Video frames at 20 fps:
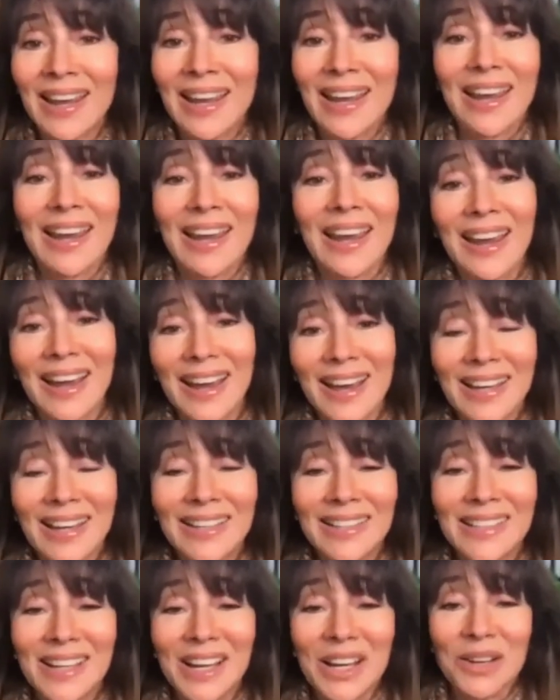
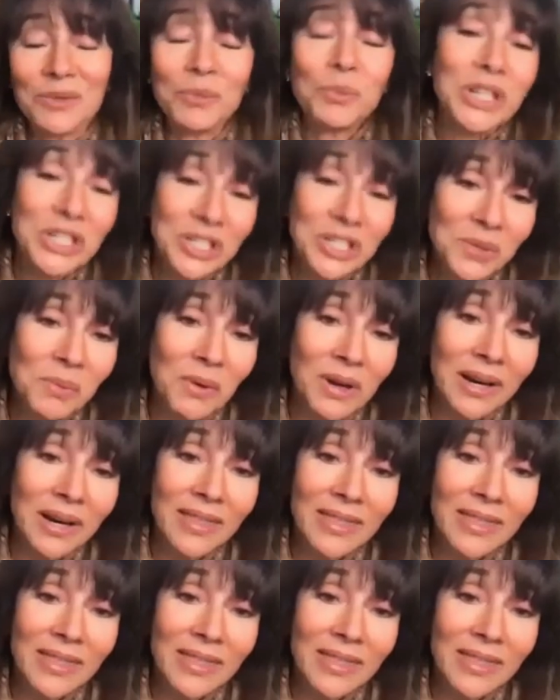And we just want to